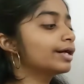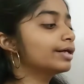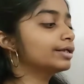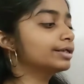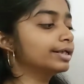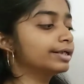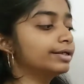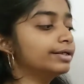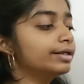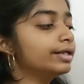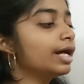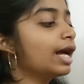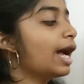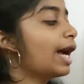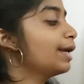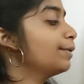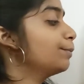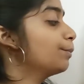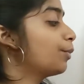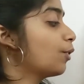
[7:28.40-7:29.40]
Did
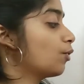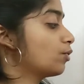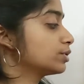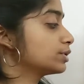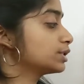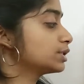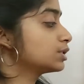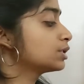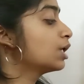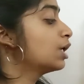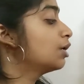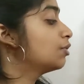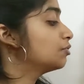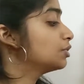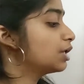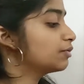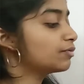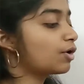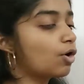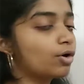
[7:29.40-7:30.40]
and post.
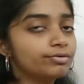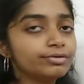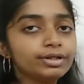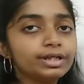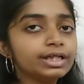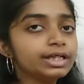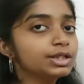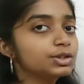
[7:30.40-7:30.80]
We have already